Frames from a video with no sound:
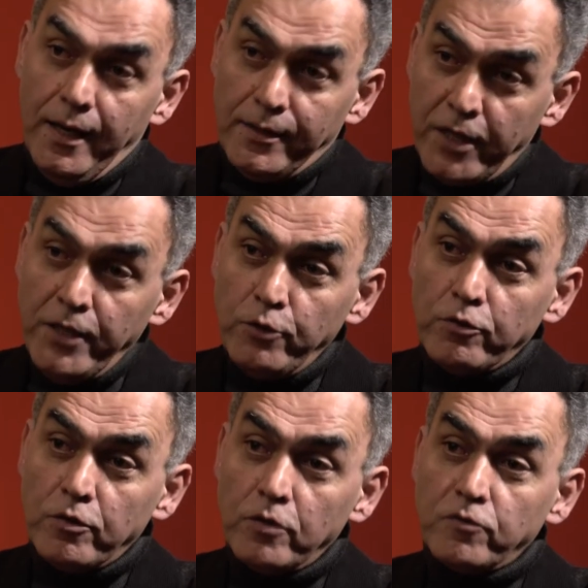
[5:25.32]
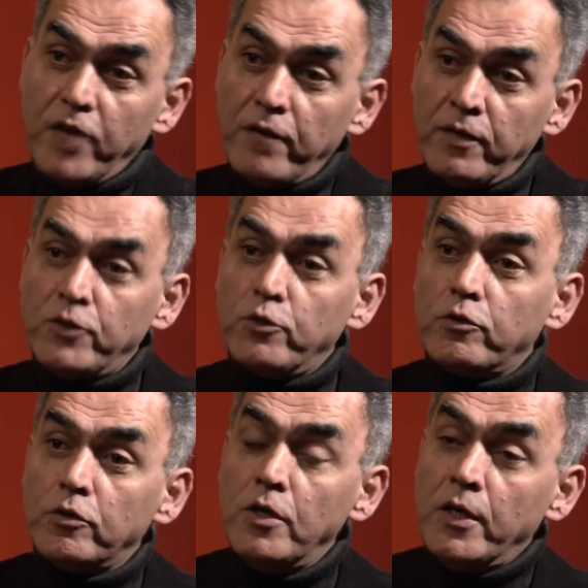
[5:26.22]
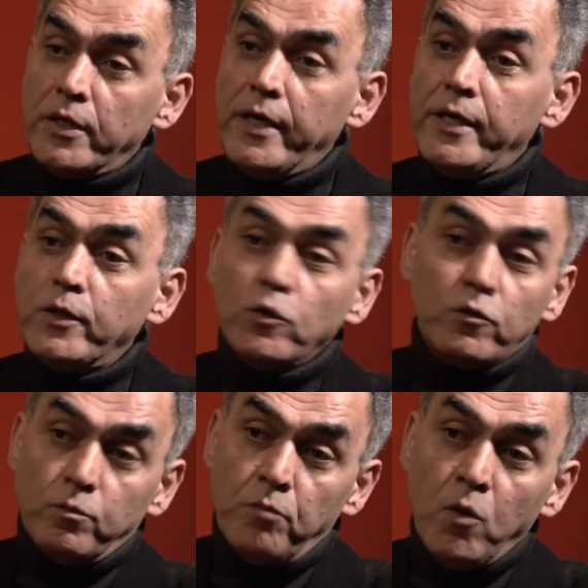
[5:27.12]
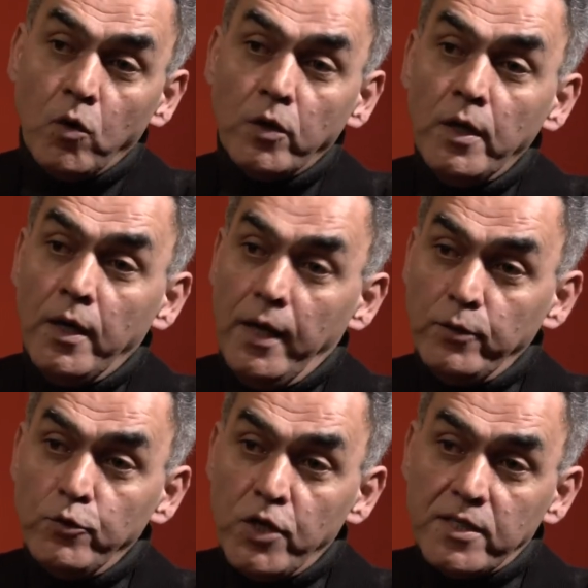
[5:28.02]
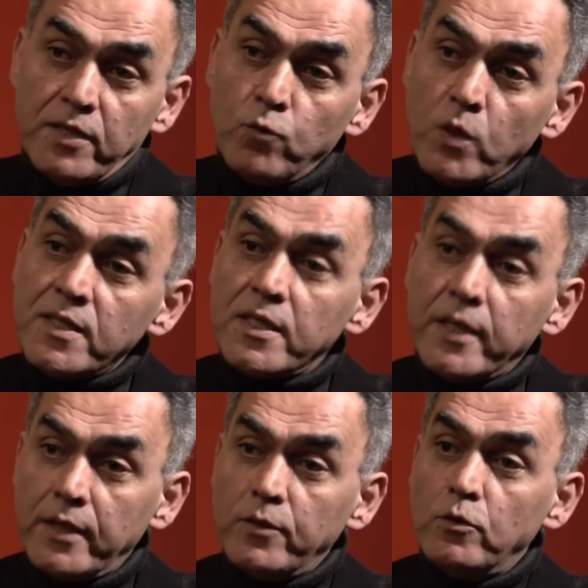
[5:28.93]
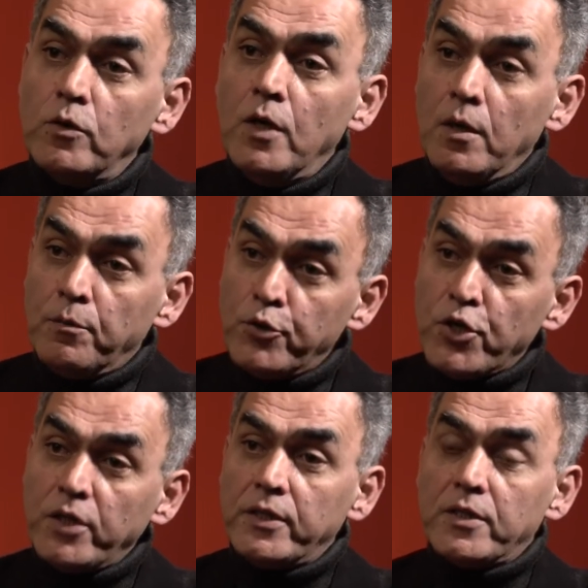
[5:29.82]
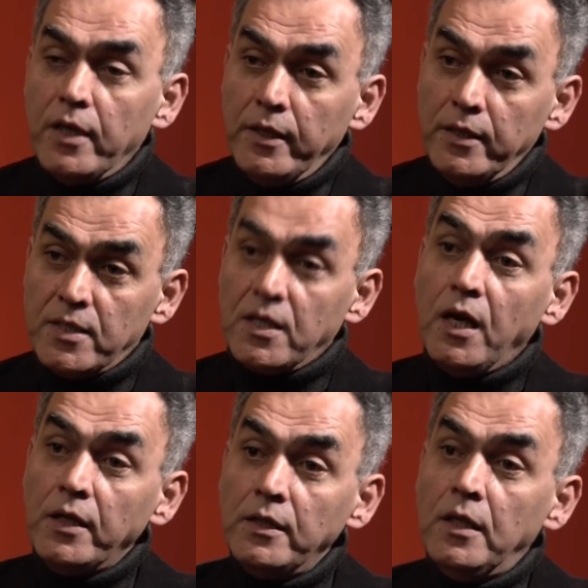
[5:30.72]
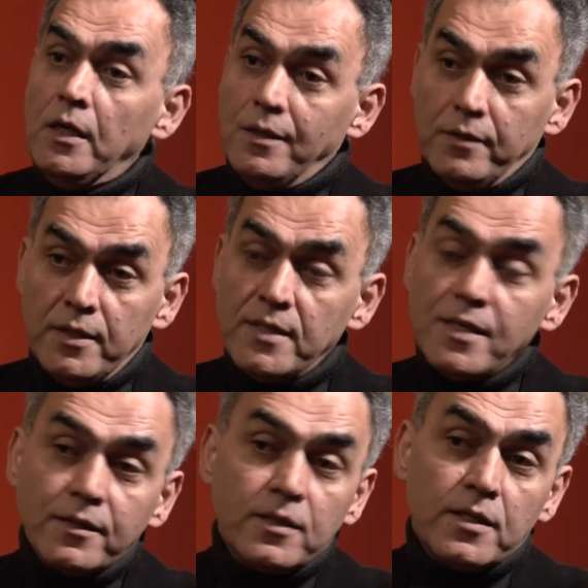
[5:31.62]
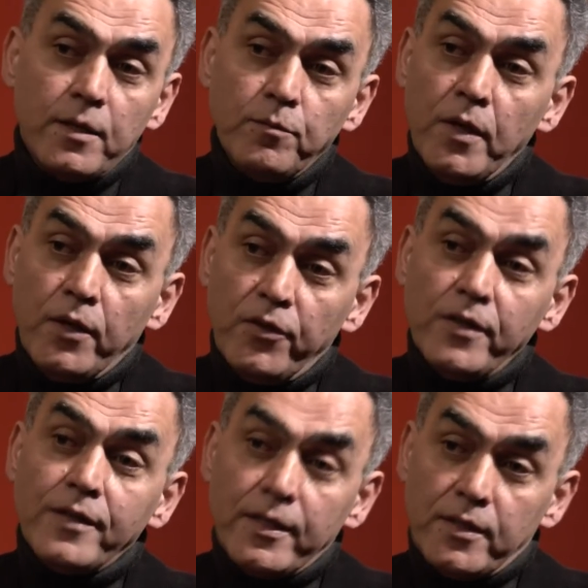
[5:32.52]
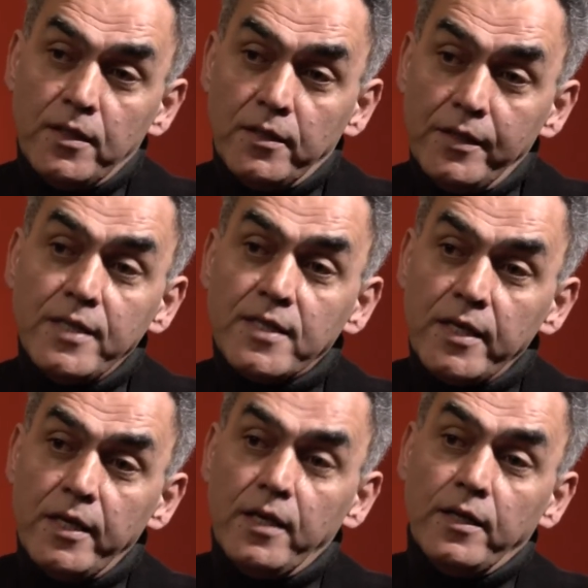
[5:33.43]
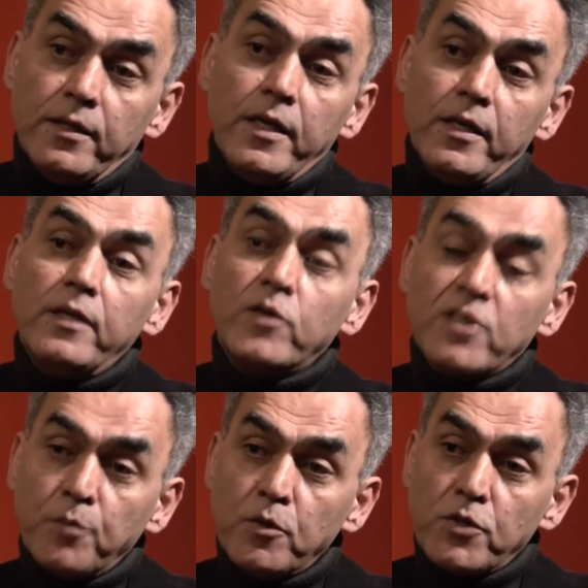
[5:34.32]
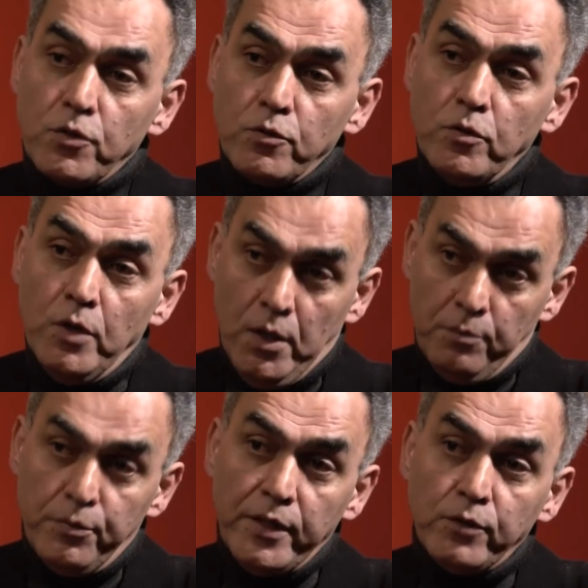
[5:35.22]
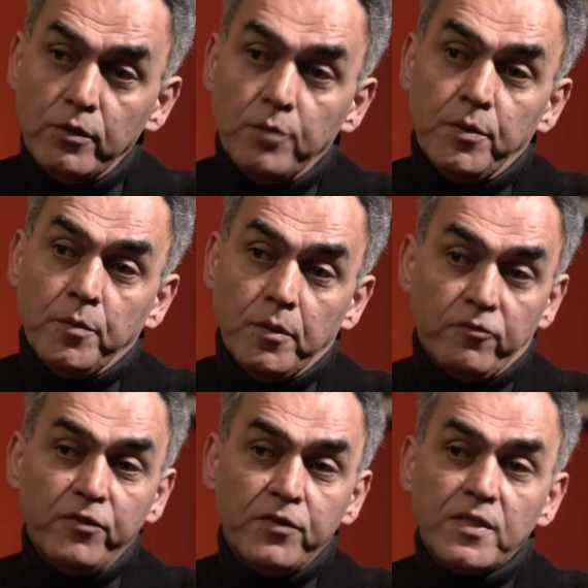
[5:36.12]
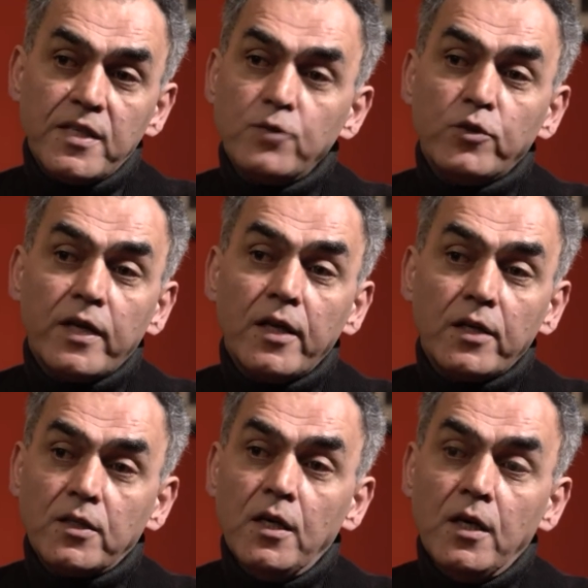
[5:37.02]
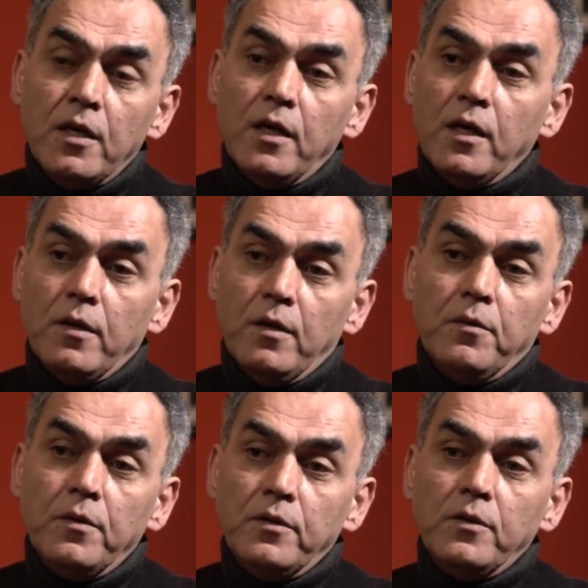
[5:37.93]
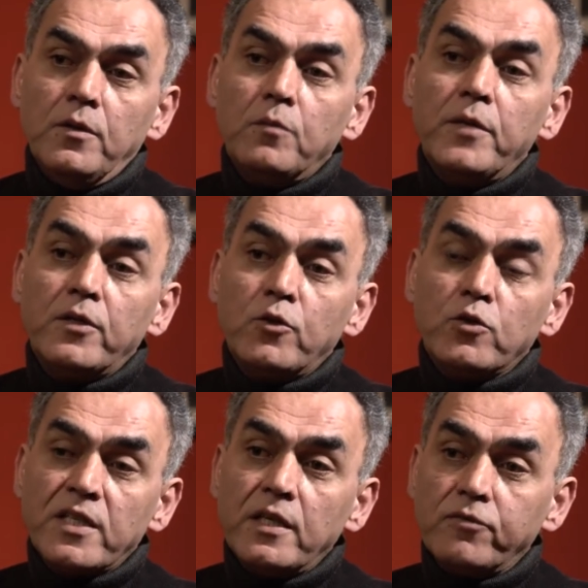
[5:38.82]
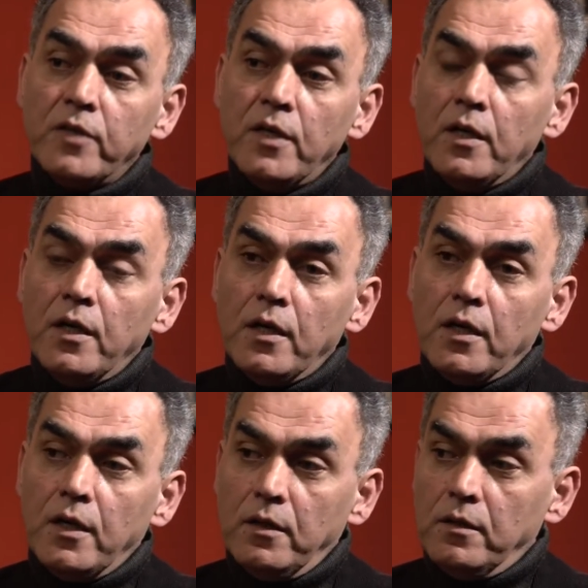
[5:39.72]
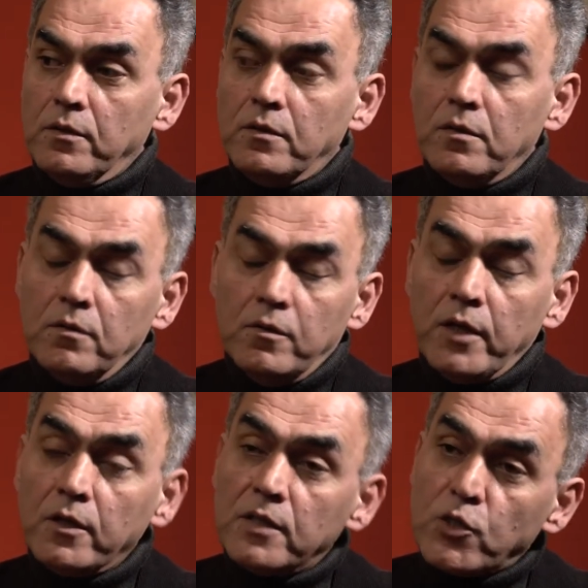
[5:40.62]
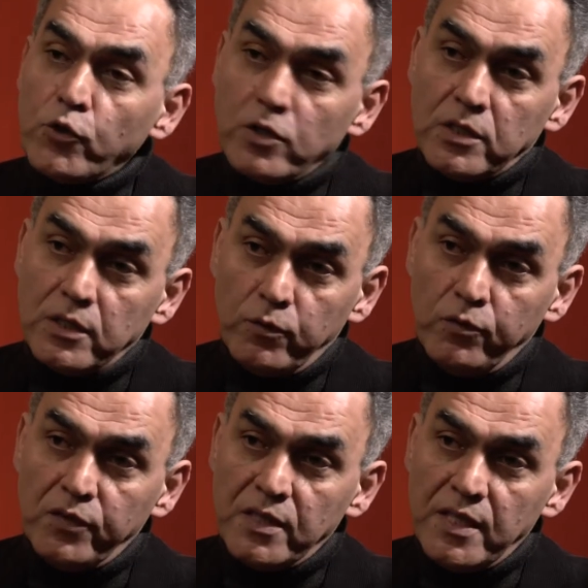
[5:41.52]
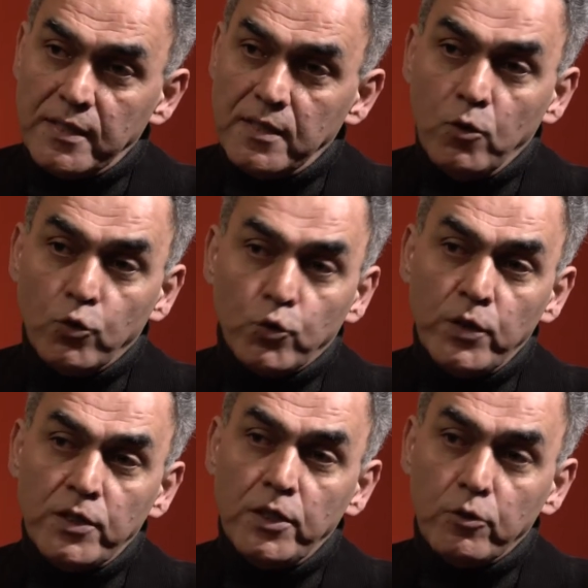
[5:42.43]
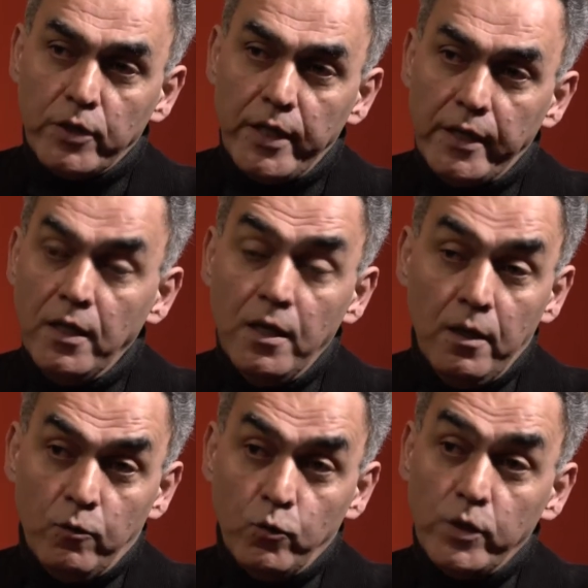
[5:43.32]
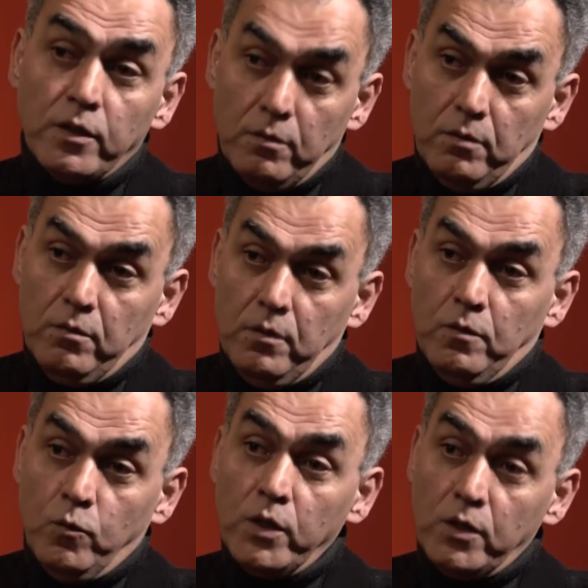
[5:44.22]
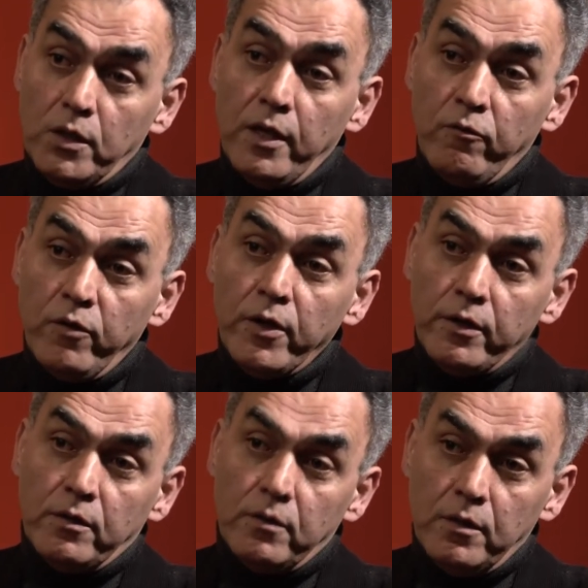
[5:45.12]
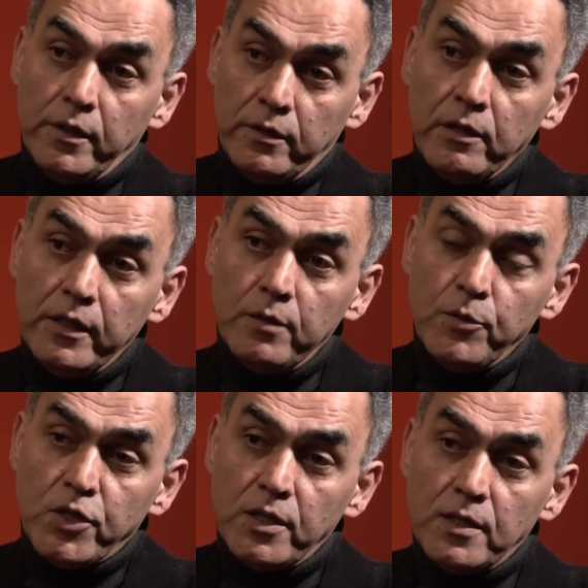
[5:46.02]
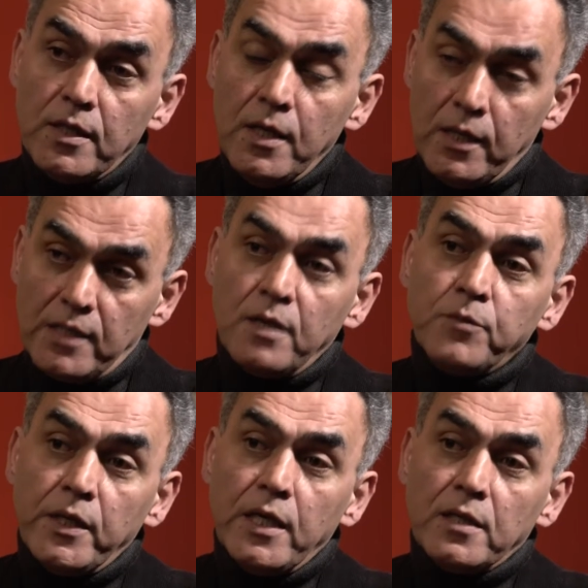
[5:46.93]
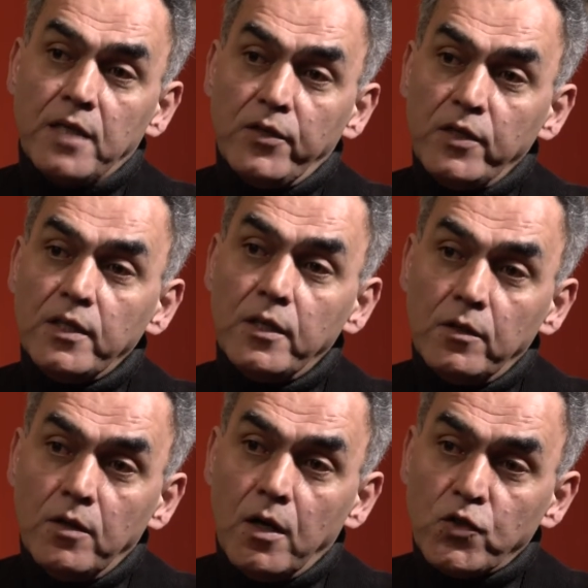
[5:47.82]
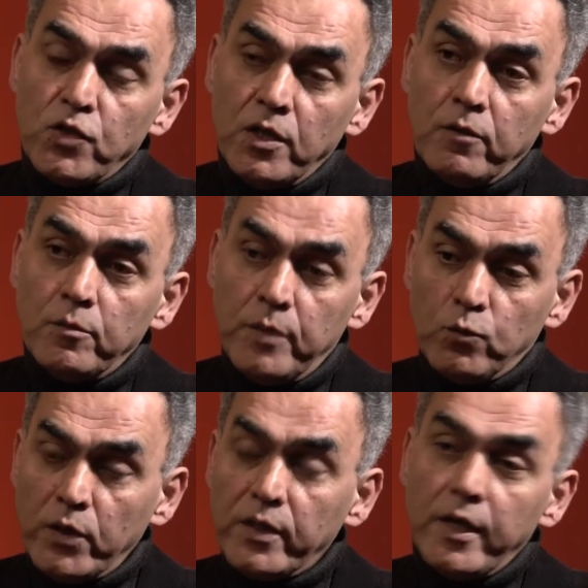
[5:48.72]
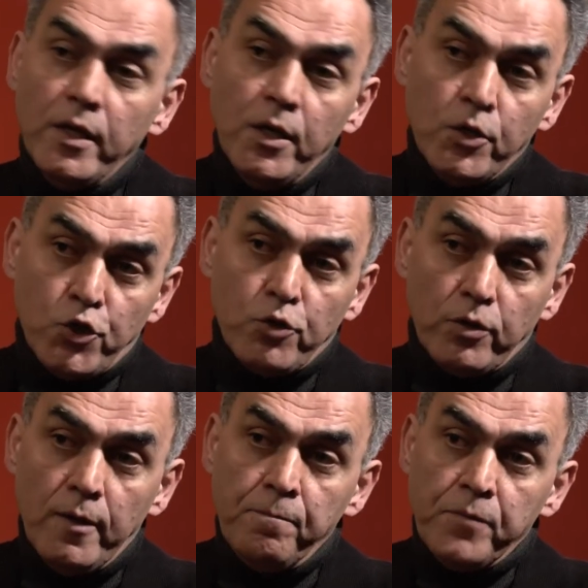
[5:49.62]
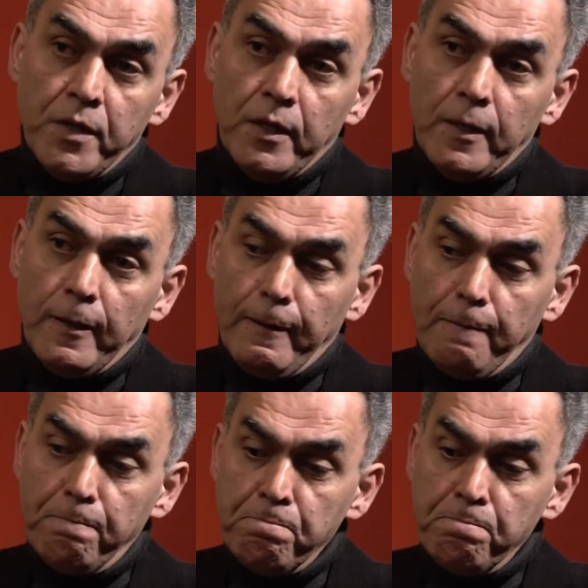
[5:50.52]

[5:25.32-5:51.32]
10 euro 500 euro gain or more and you just in one second you push on it and it's gone this is not the same thing that they say and they, they were supposed to bring to the people 50 cents you cannot uh, you know make yourself uh, you cannot destroy yourself with 50 cents or 20 euro gain with what they were really the machines that's something else i think the, the austrian government one day should uh,